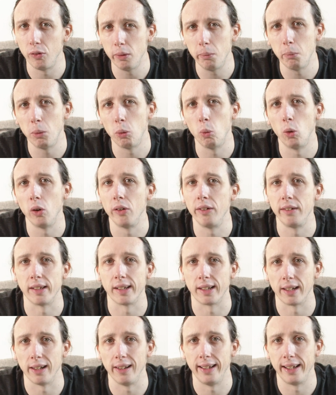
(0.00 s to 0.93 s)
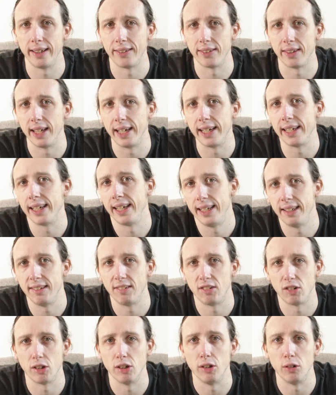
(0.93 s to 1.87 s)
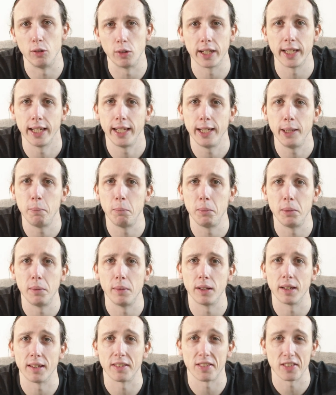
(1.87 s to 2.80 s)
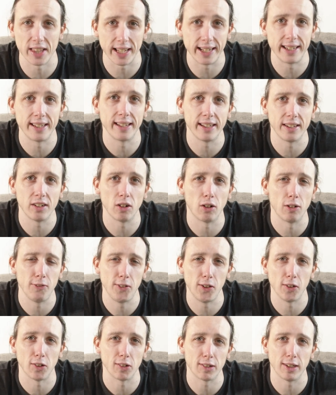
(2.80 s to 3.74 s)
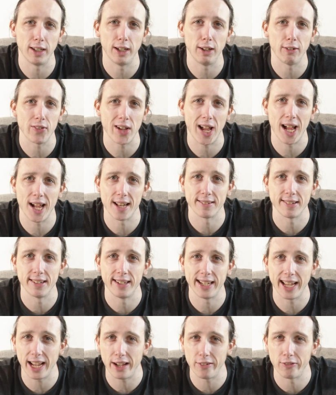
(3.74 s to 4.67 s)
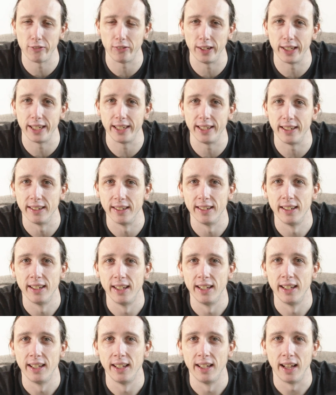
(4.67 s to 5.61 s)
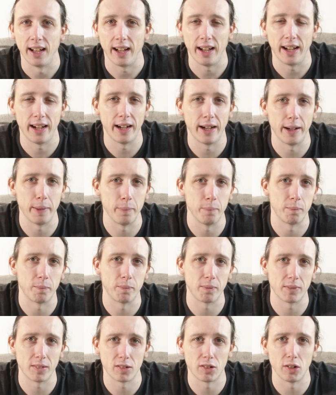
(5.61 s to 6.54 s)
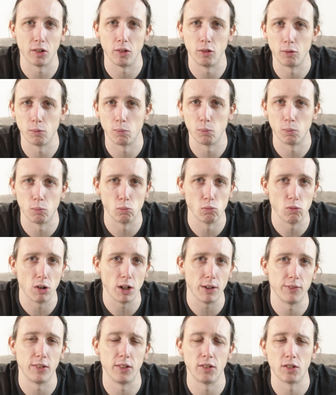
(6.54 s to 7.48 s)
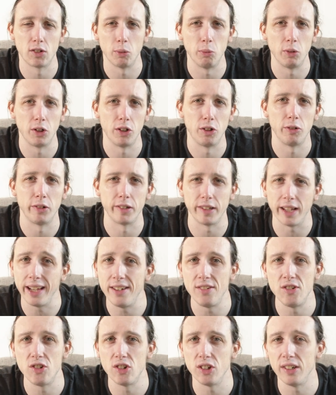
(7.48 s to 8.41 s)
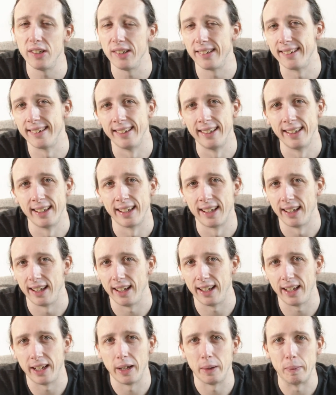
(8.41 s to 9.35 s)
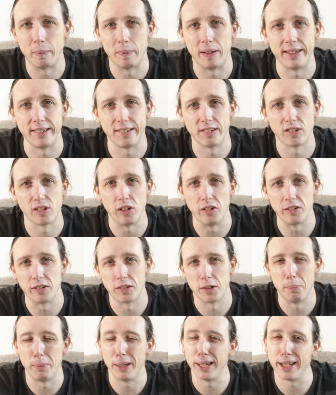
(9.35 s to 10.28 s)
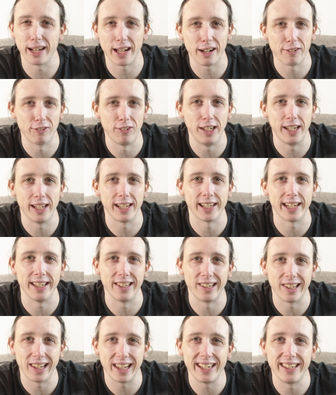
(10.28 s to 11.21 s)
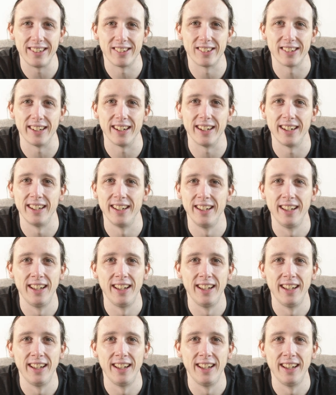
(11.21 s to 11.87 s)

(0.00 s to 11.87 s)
number one clear thing is to keep thinking of yourself as an athlete. So rather than someone who is injured and is going to be an athlete again later,